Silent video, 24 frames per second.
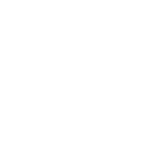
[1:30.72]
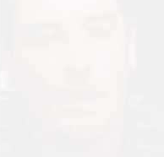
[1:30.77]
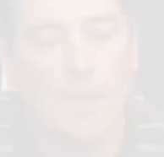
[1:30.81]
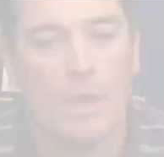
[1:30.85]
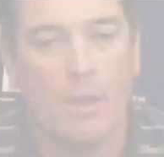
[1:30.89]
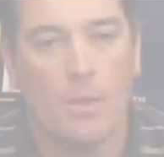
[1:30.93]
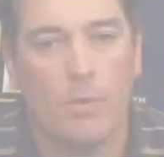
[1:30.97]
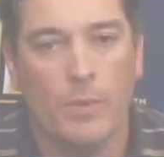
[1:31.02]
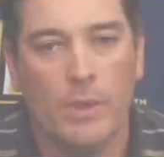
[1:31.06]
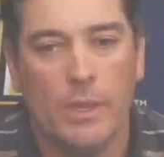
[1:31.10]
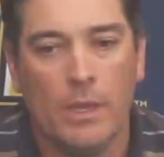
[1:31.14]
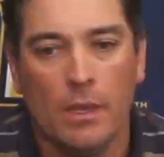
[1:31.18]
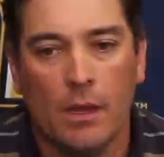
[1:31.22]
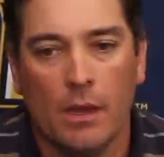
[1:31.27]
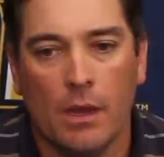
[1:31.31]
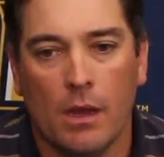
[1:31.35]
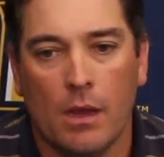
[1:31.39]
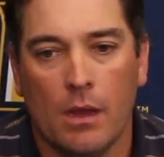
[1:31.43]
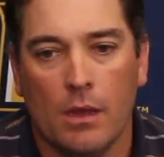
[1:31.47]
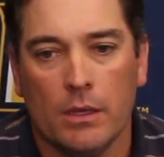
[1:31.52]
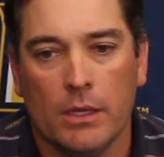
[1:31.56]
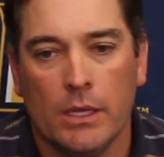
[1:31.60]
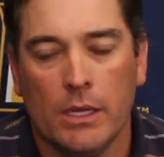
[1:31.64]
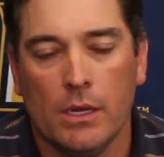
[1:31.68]
Yeah, we
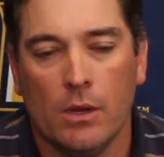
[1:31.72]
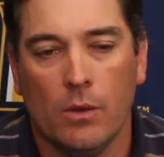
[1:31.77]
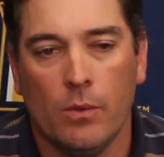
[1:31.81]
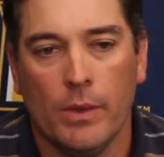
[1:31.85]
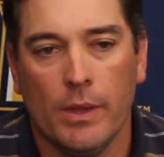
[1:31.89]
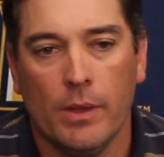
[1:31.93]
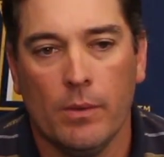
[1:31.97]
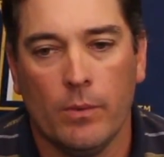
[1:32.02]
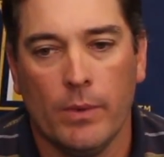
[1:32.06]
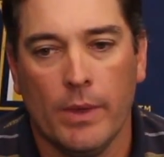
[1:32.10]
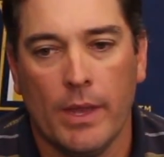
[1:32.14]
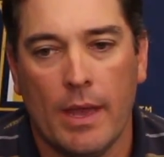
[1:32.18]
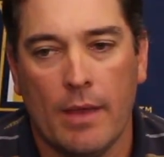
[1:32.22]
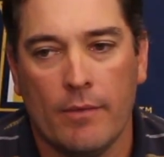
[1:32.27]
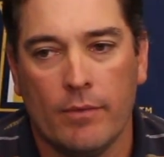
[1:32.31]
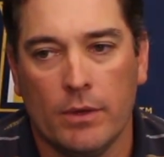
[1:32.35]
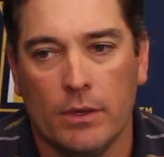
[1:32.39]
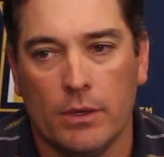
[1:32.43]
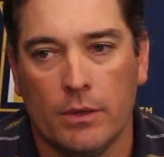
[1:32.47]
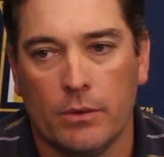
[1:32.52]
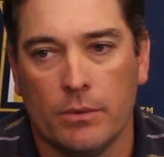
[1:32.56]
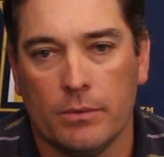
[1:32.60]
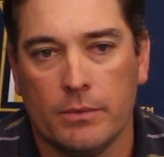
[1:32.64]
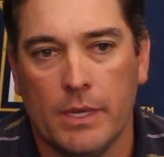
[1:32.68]
have a
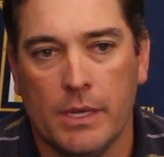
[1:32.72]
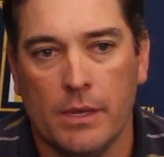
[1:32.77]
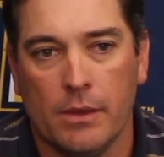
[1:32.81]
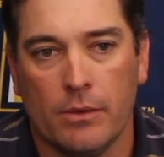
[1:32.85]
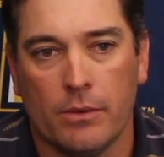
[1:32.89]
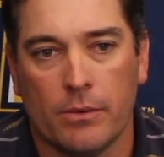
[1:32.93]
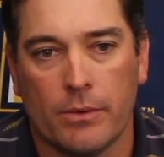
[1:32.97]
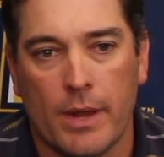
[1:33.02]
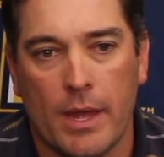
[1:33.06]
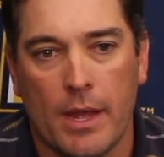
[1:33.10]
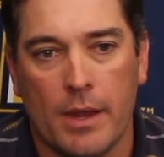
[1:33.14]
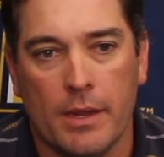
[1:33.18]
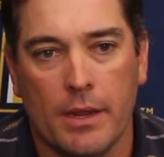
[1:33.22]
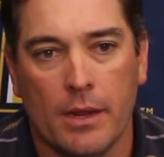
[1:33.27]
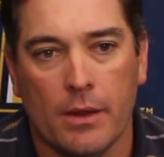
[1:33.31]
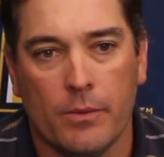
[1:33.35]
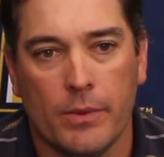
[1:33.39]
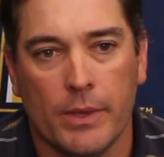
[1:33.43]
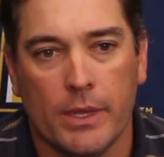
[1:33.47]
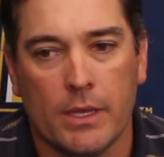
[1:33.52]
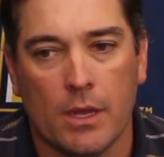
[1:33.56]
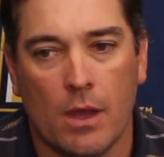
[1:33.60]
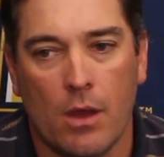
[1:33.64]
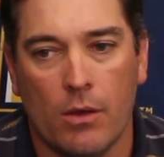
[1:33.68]
little deal around here.
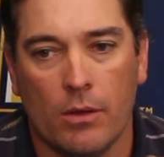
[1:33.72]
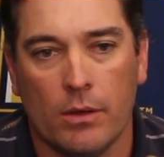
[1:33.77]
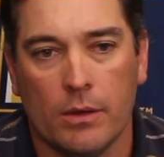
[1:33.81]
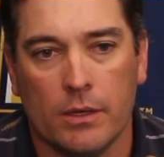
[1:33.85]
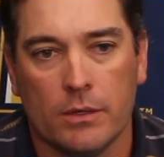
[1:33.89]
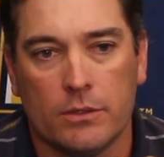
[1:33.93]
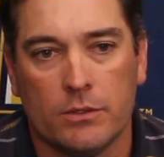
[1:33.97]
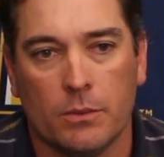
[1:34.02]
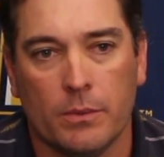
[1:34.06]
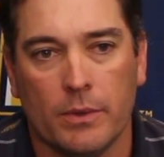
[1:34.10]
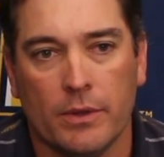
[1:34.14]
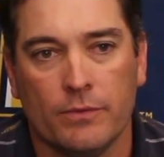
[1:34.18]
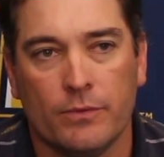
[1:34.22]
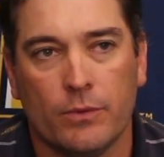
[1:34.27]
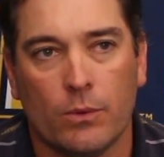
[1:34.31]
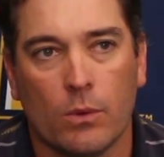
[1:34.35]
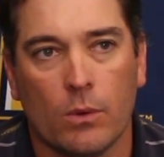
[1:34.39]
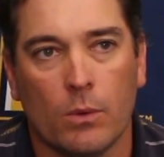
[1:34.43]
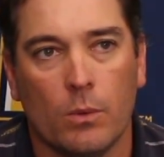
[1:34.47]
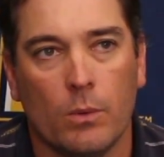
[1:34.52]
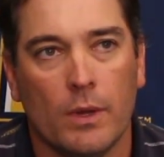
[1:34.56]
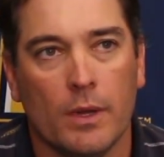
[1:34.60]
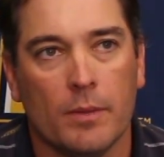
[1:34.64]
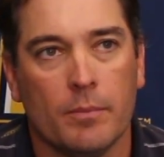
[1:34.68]
We call it a
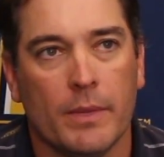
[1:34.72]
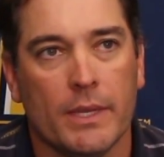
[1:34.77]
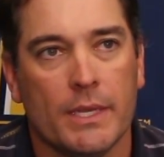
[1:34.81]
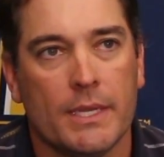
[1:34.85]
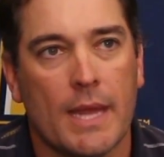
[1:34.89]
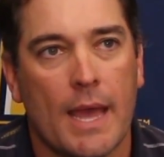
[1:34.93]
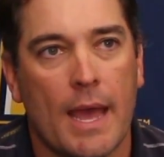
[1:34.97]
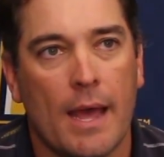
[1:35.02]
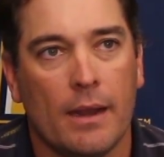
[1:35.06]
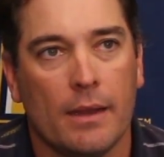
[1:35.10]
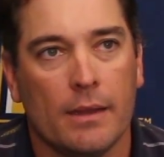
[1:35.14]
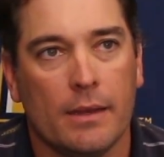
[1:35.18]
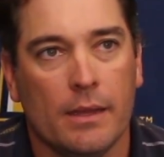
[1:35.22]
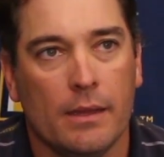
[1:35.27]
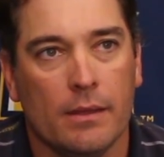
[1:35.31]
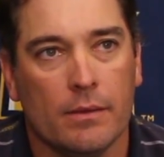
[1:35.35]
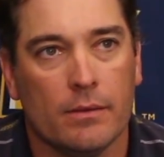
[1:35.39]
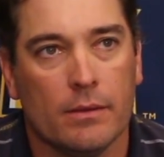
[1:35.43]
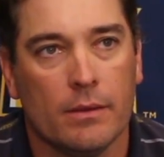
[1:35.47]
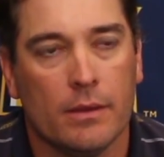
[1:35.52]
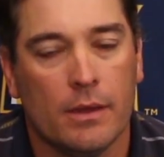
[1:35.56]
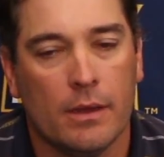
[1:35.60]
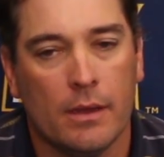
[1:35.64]
24-1 mentality.